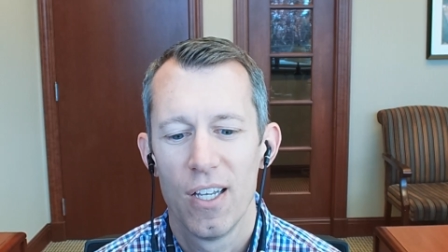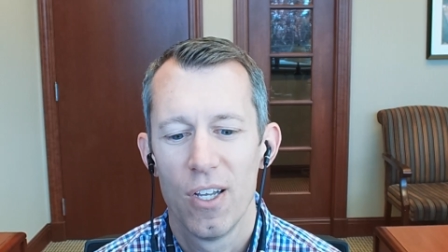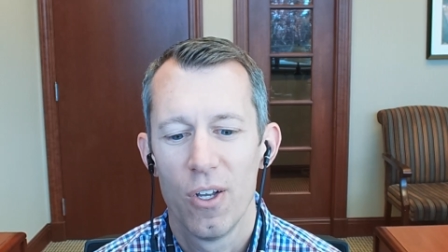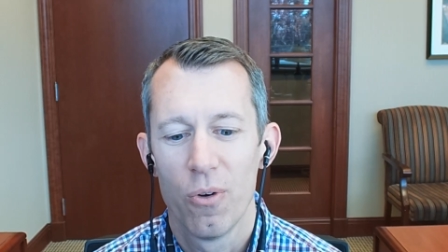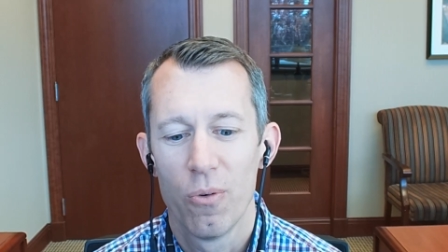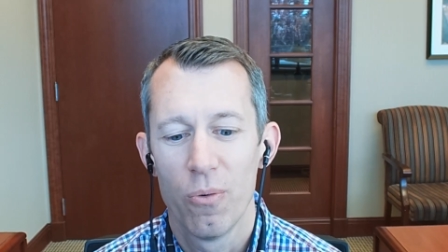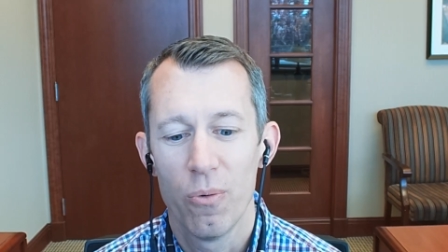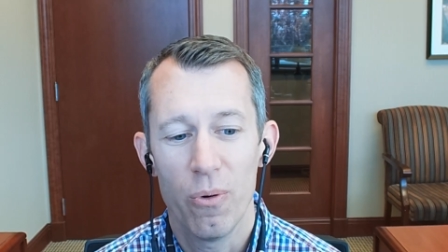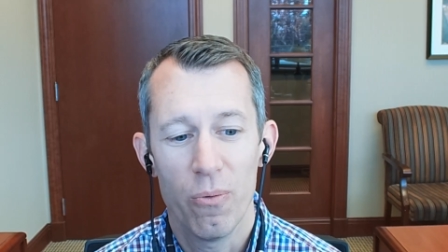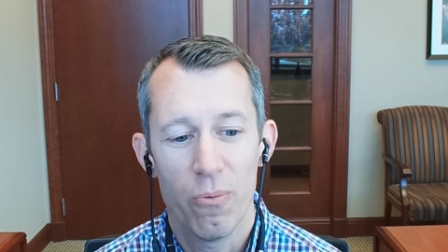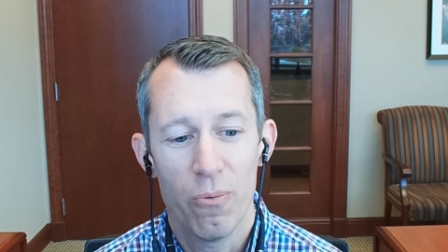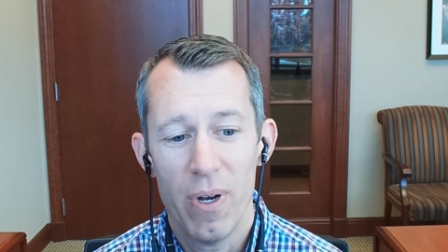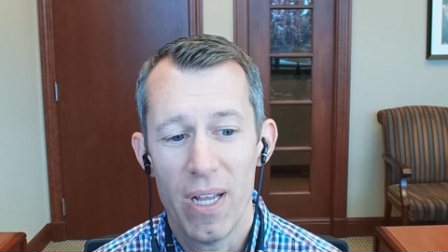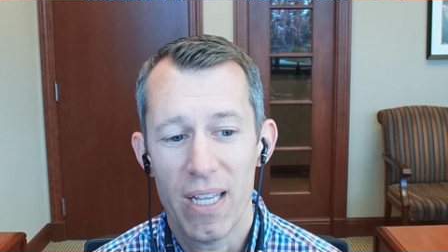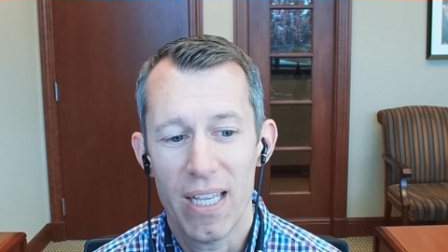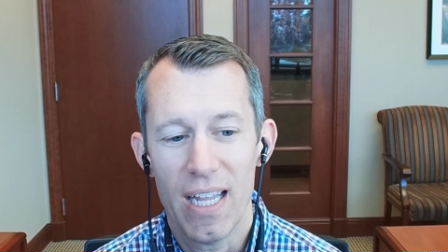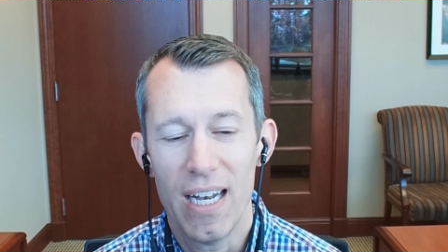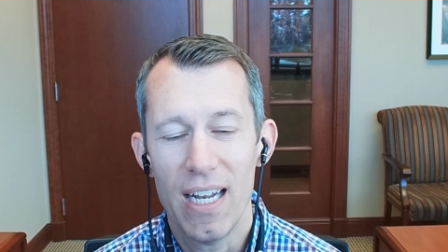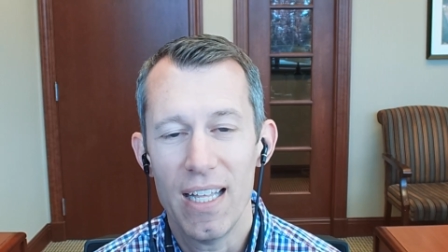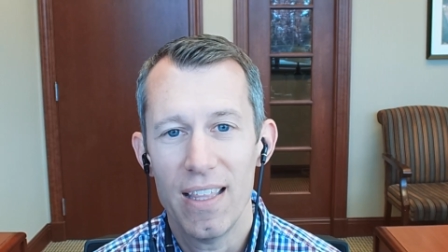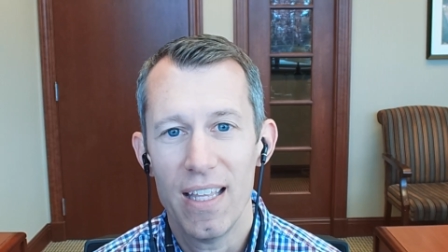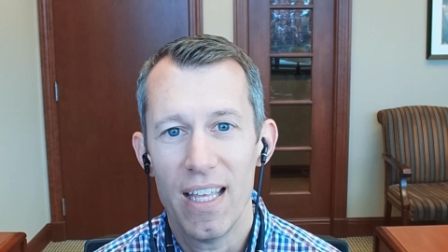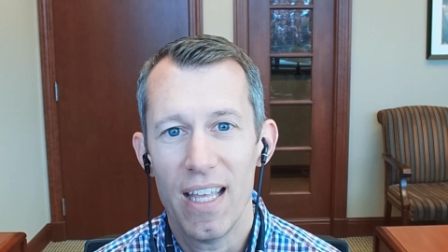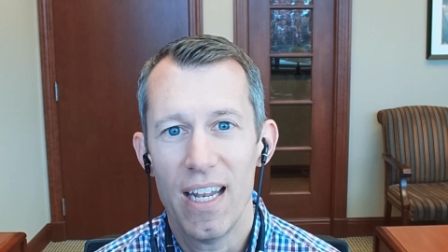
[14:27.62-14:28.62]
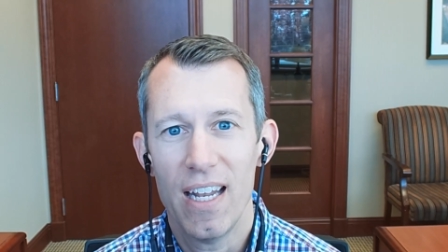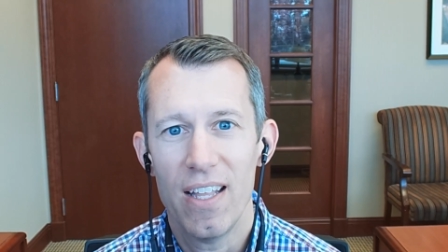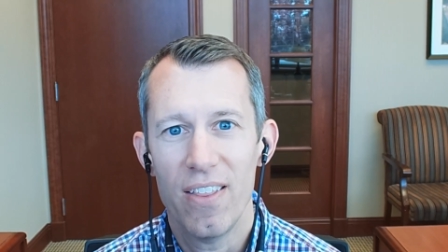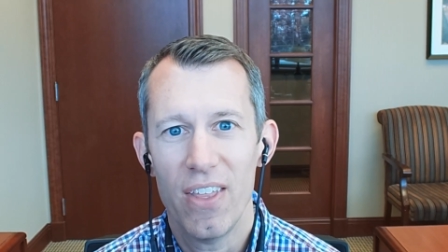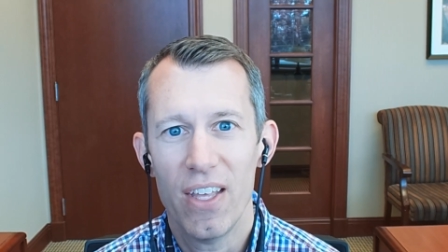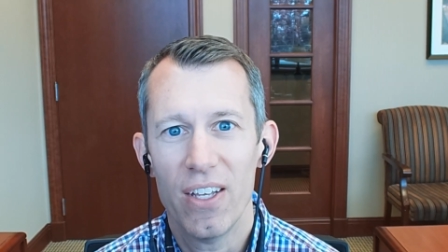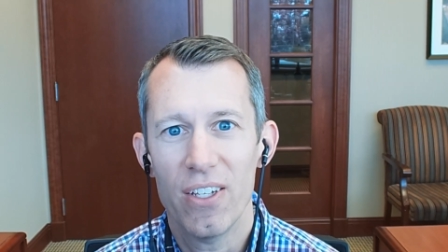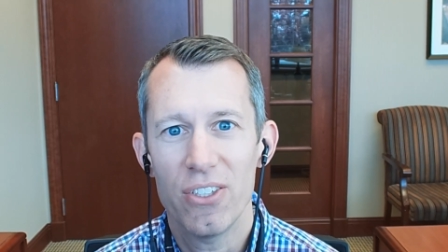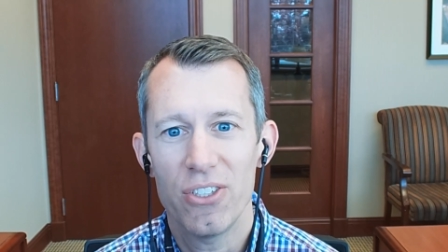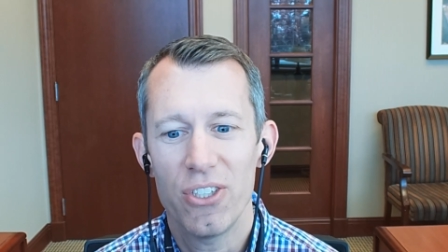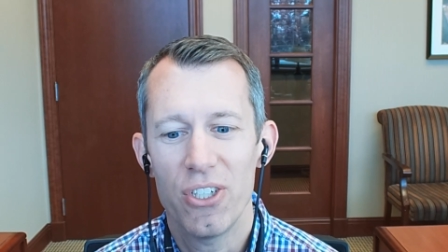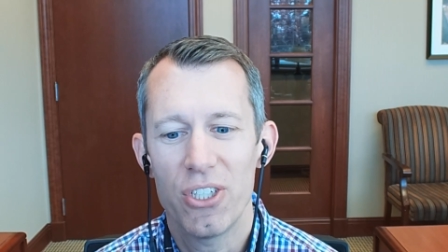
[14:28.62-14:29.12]
Rick,
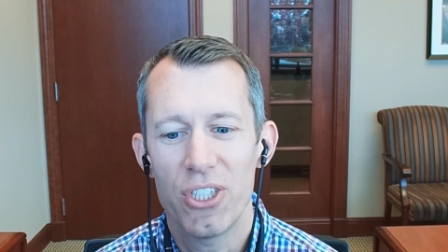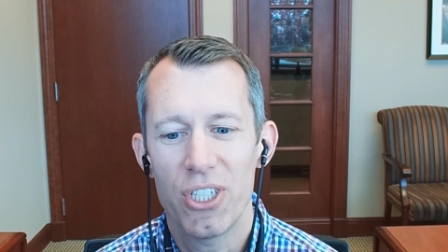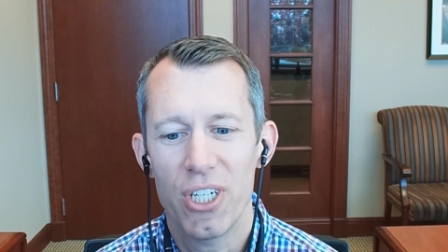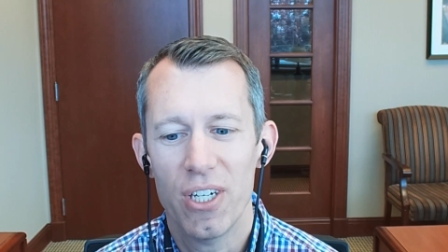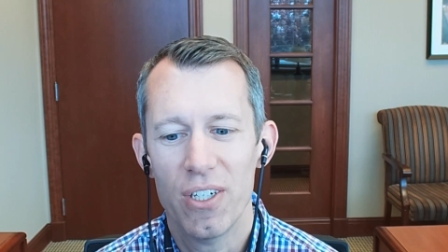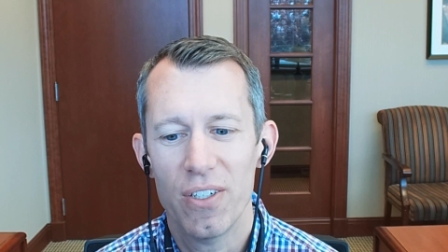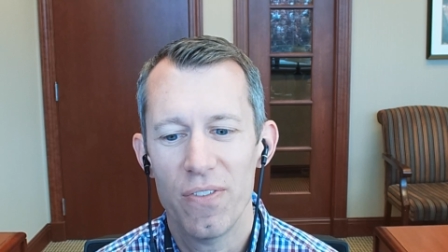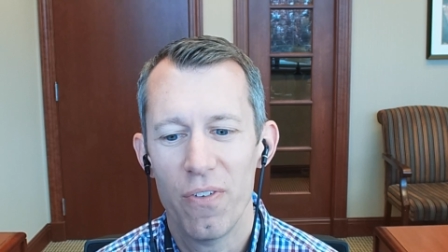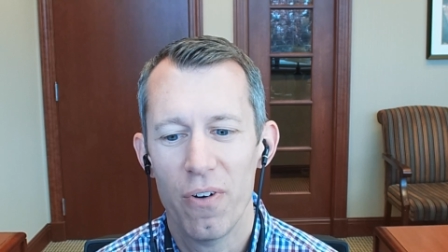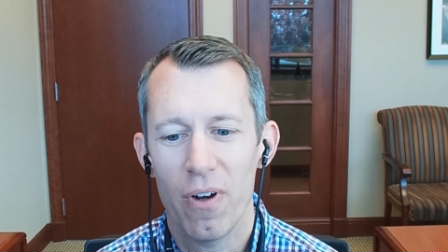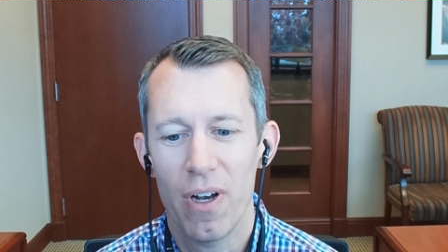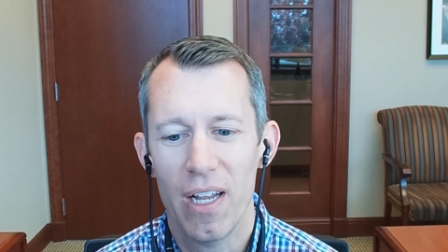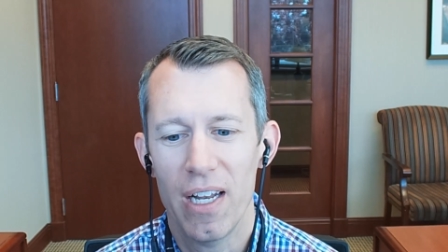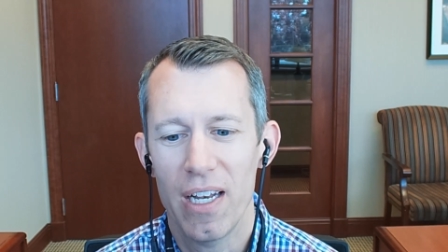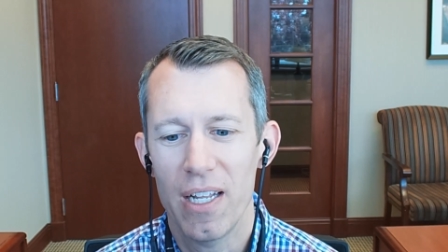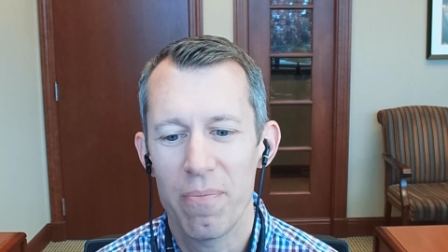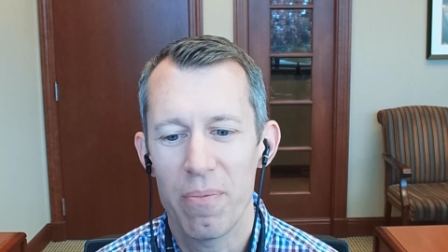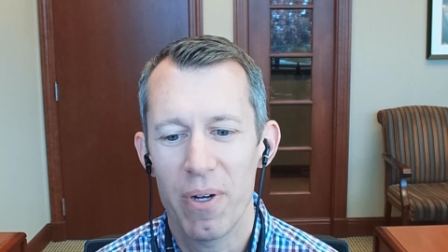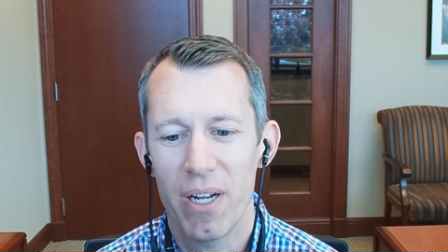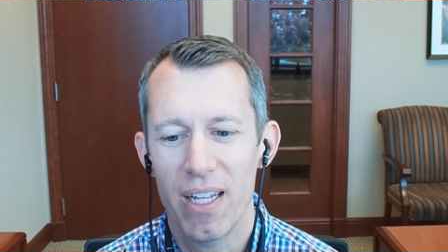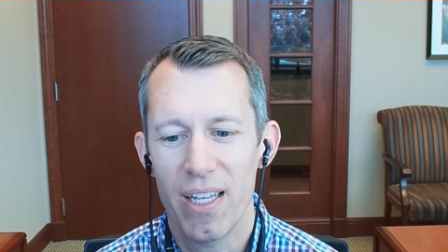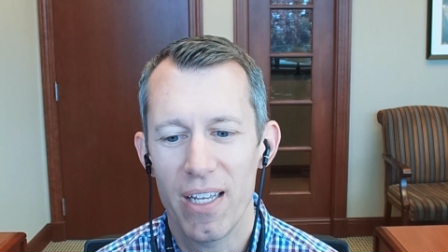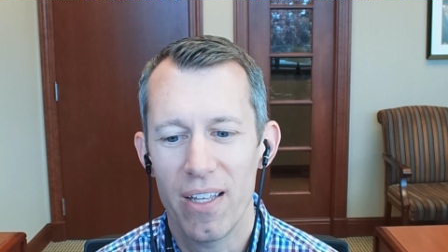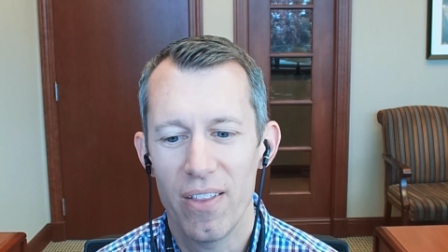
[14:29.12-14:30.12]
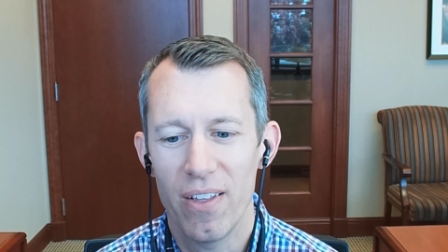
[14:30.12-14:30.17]
anything else you'd share for anybody